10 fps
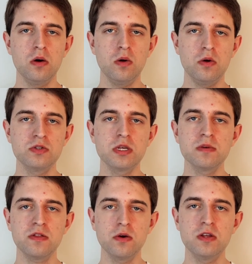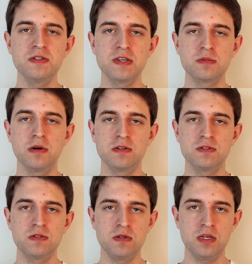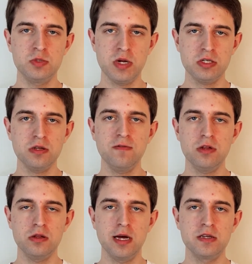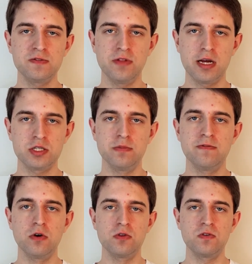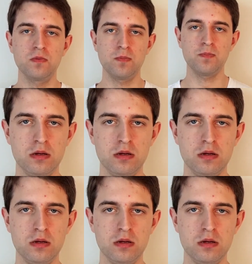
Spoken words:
although some are 36 months, especially for the latest flagship phones.